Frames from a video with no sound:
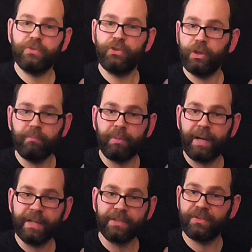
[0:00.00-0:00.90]
jump
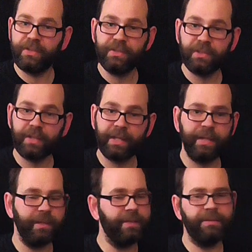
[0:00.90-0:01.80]
packs, things like
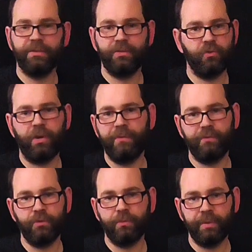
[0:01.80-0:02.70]
that, great for
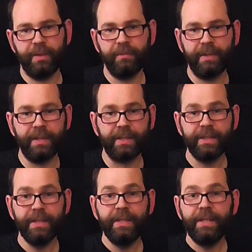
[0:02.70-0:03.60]
dropping in the back.
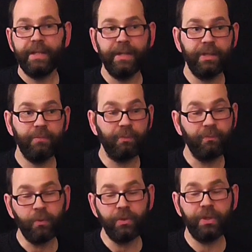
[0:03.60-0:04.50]

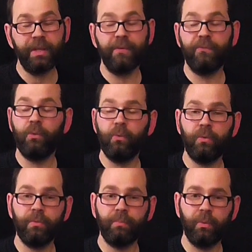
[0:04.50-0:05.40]
Before you could get
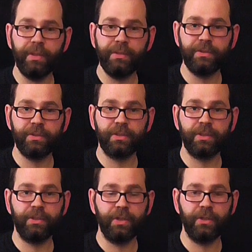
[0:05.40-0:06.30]
4 points
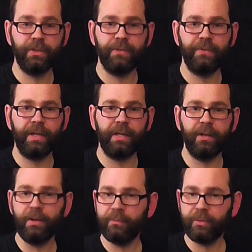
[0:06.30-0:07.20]
a turn if you had
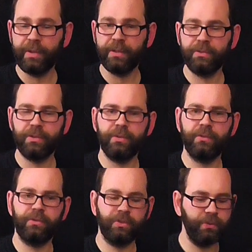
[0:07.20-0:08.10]
line breaker, so
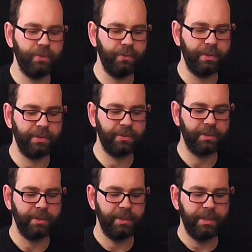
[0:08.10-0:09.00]
2 units.
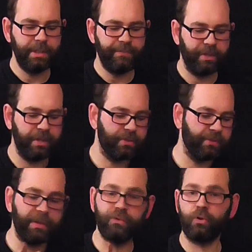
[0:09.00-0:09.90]
So if
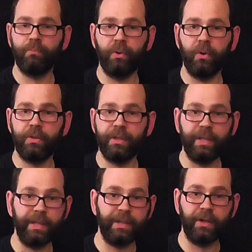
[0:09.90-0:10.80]
you had a drop pod and
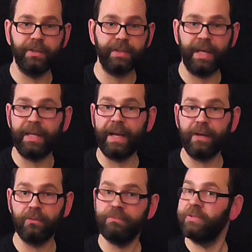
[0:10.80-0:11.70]
you had guys getting
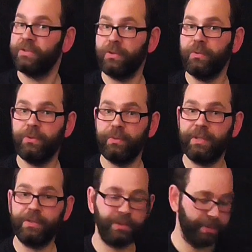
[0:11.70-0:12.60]
out, that's 2
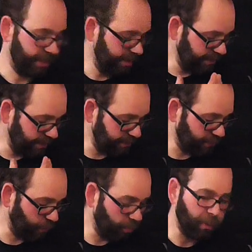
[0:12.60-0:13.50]
units. That was
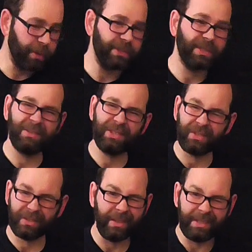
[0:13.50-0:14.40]
4 points, which I
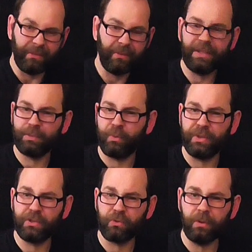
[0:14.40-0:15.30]
think is pretty
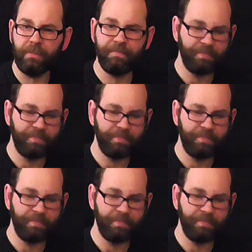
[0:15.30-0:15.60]
strong.